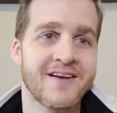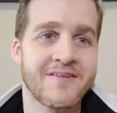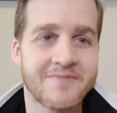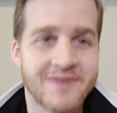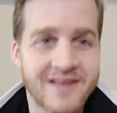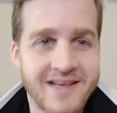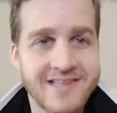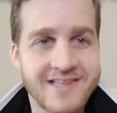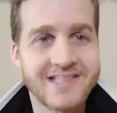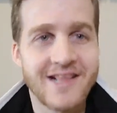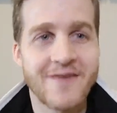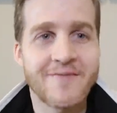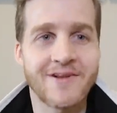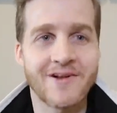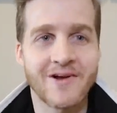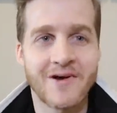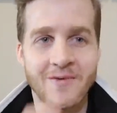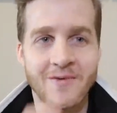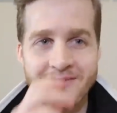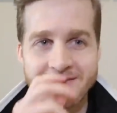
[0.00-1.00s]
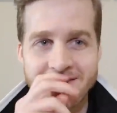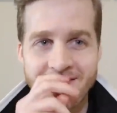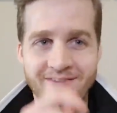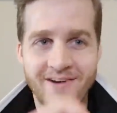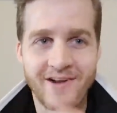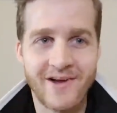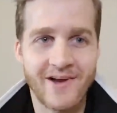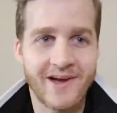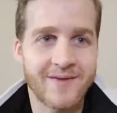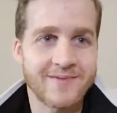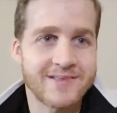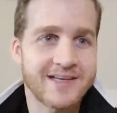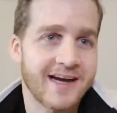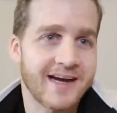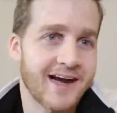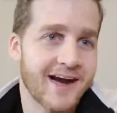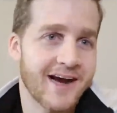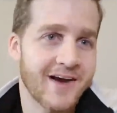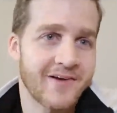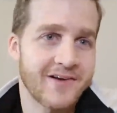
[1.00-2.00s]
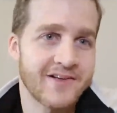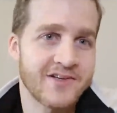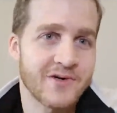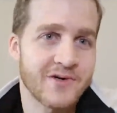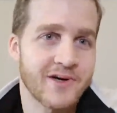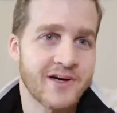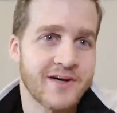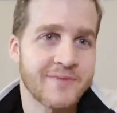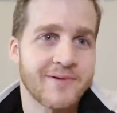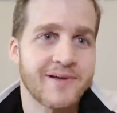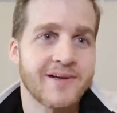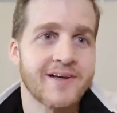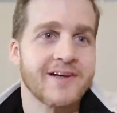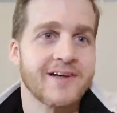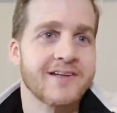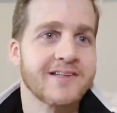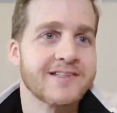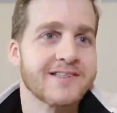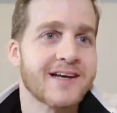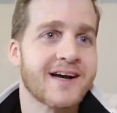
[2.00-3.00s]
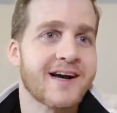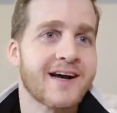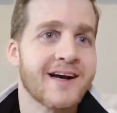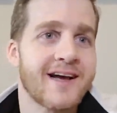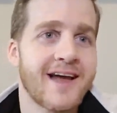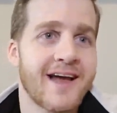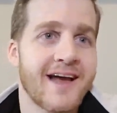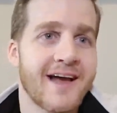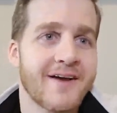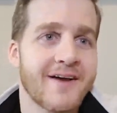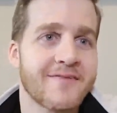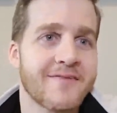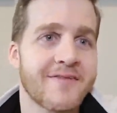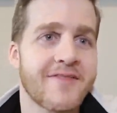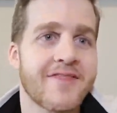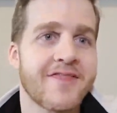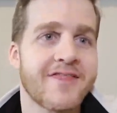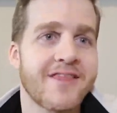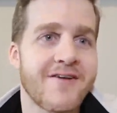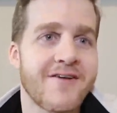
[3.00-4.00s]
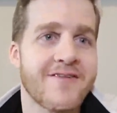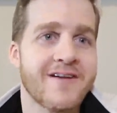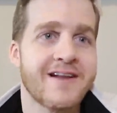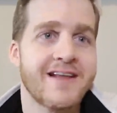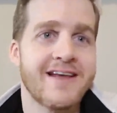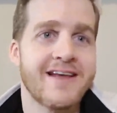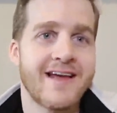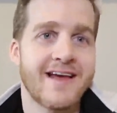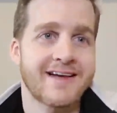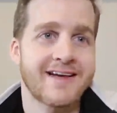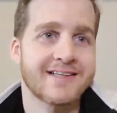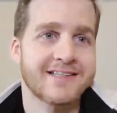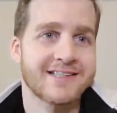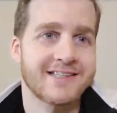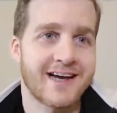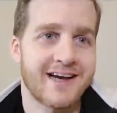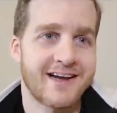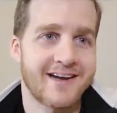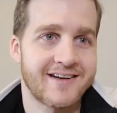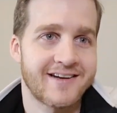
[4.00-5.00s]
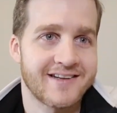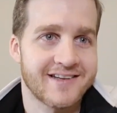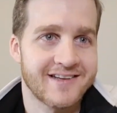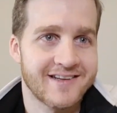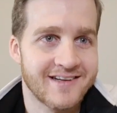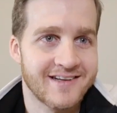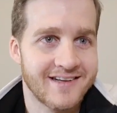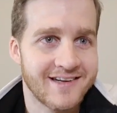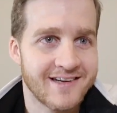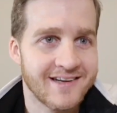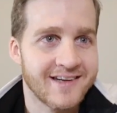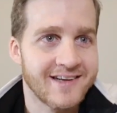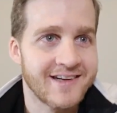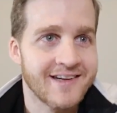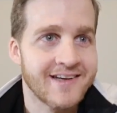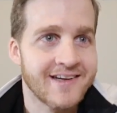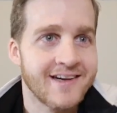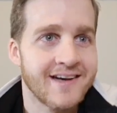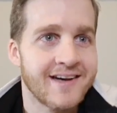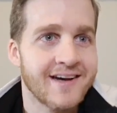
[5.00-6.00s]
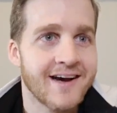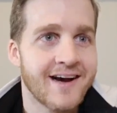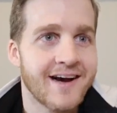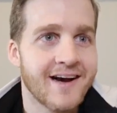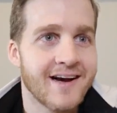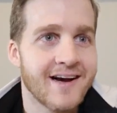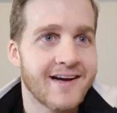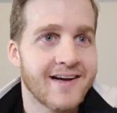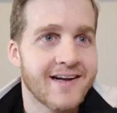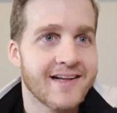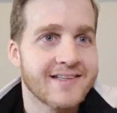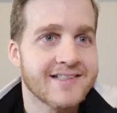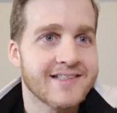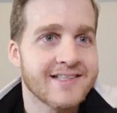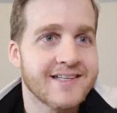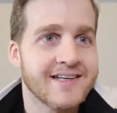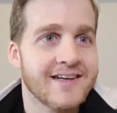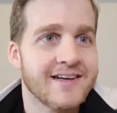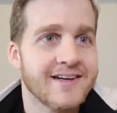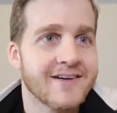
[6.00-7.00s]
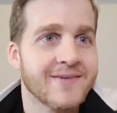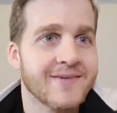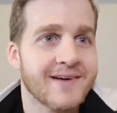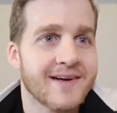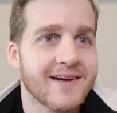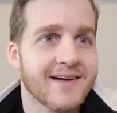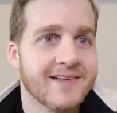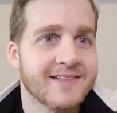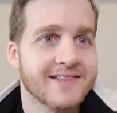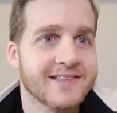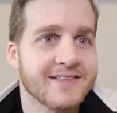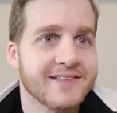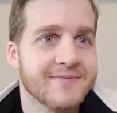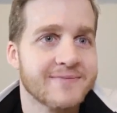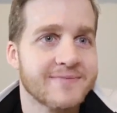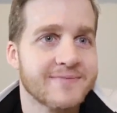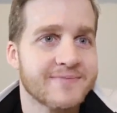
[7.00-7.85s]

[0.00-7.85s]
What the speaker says: Please let me know once that video comes out how you enjoy it, because I am thoroughly excited. Let's see here, what else?